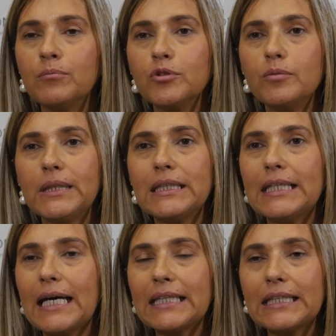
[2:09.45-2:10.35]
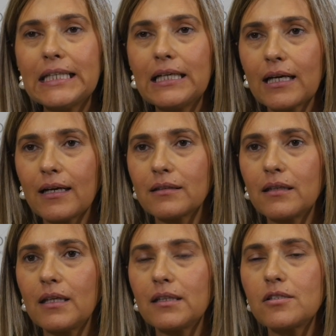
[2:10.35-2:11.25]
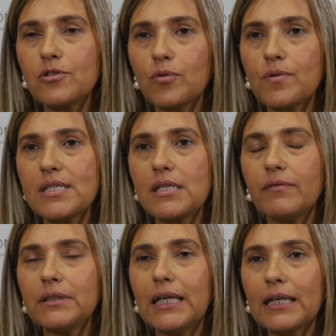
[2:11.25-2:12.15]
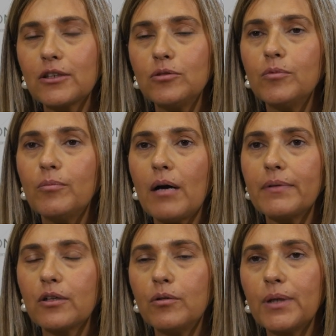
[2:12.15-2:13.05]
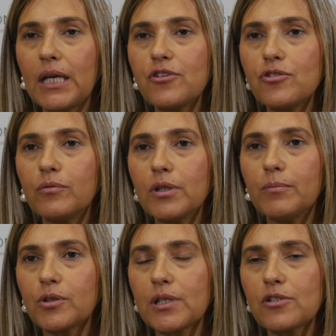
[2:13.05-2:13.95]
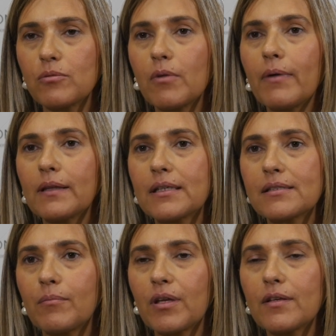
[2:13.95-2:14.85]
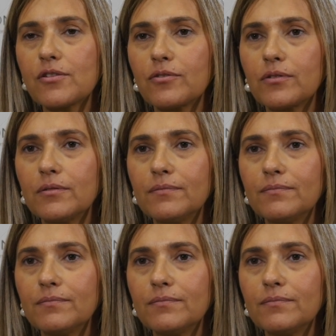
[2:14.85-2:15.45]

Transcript: would be the ideal candidates to receive daratumumab in combination with bortezomib and dexamethasone.